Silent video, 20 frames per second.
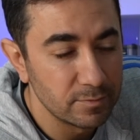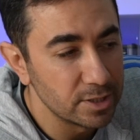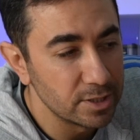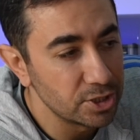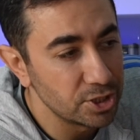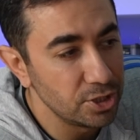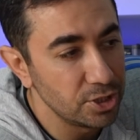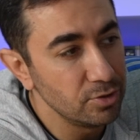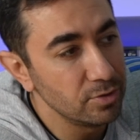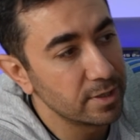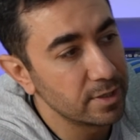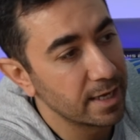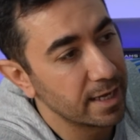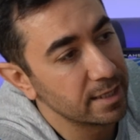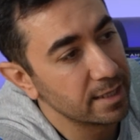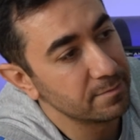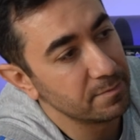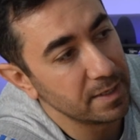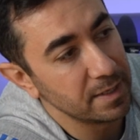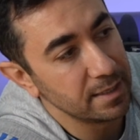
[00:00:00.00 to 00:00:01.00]
which you
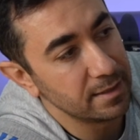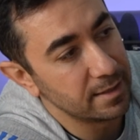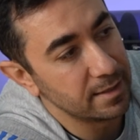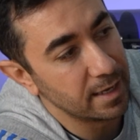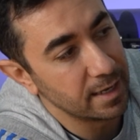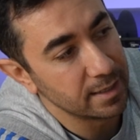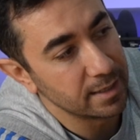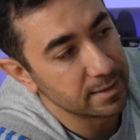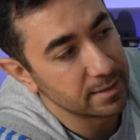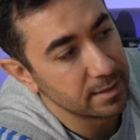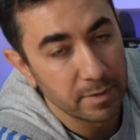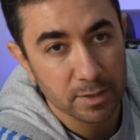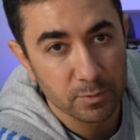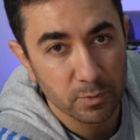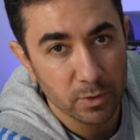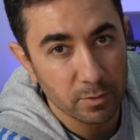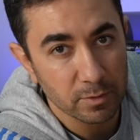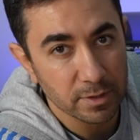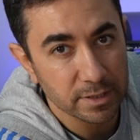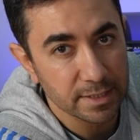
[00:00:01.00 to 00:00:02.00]
can't beat that but
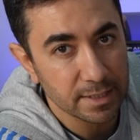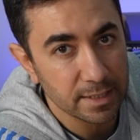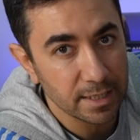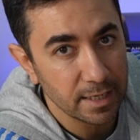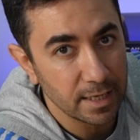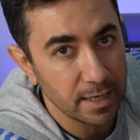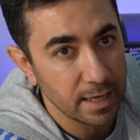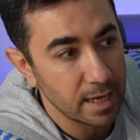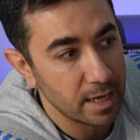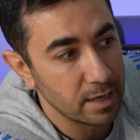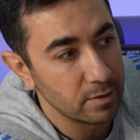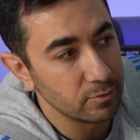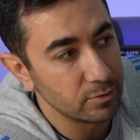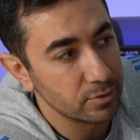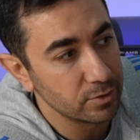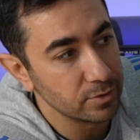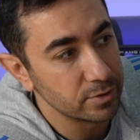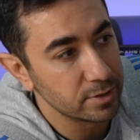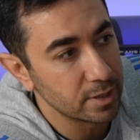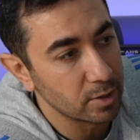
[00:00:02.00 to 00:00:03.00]
we will see how
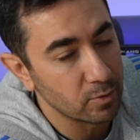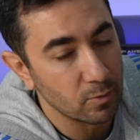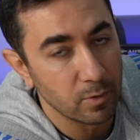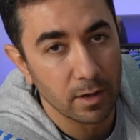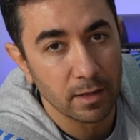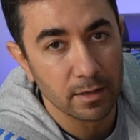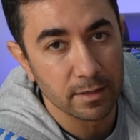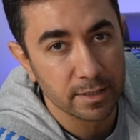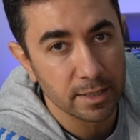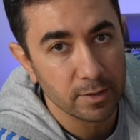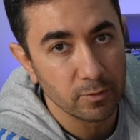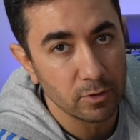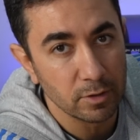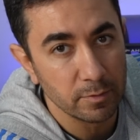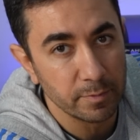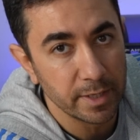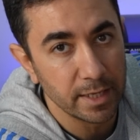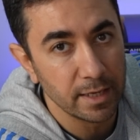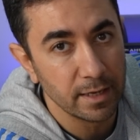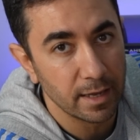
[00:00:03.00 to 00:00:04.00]
good the quality
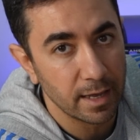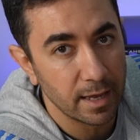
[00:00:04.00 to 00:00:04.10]
will be